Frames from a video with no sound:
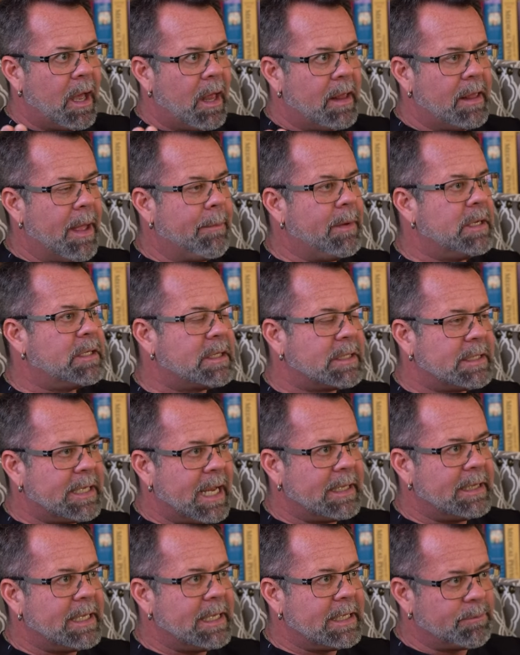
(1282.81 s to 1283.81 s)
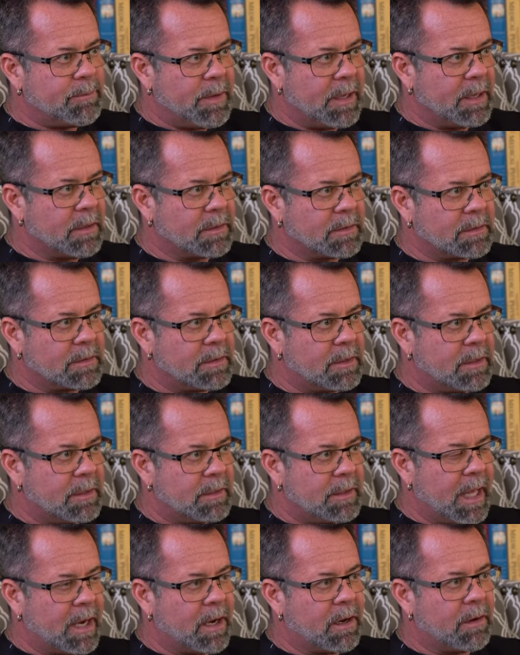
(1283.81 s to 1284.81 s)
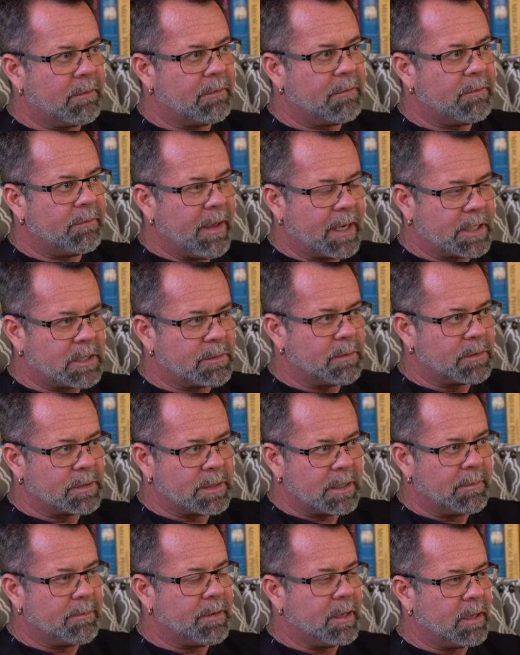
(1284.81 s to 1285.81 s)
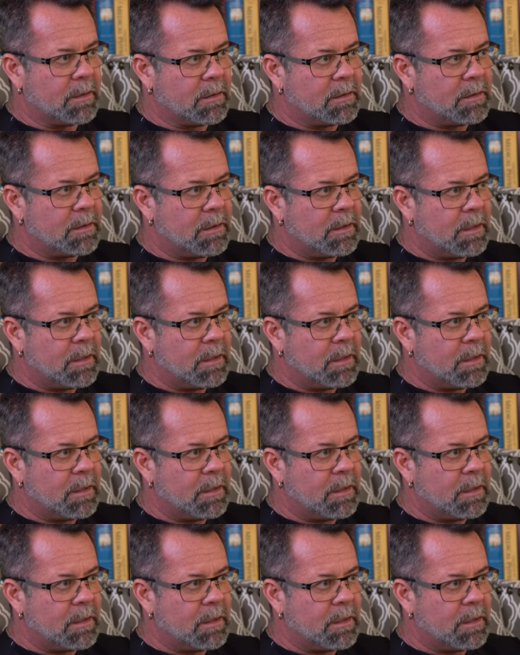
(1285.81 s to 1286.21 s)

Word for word: Let me just take these pills that are vegetables in a pill.